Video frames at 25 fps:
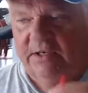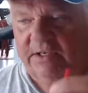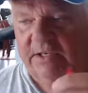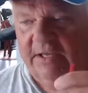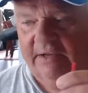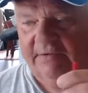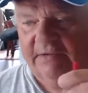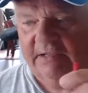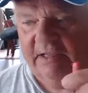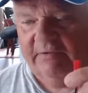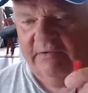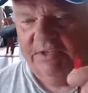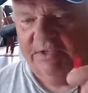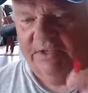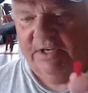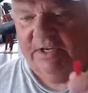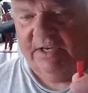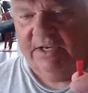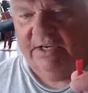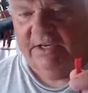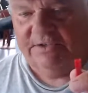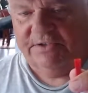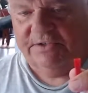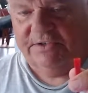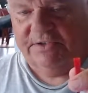have to have a
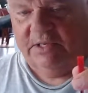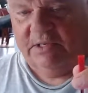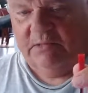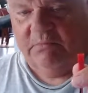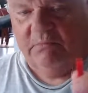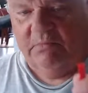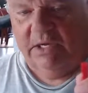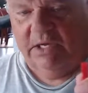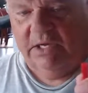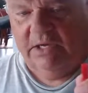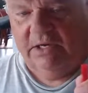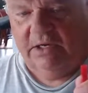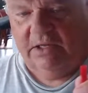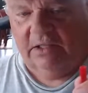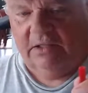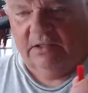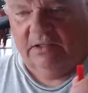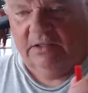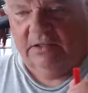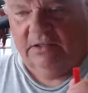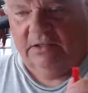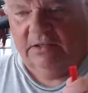JST male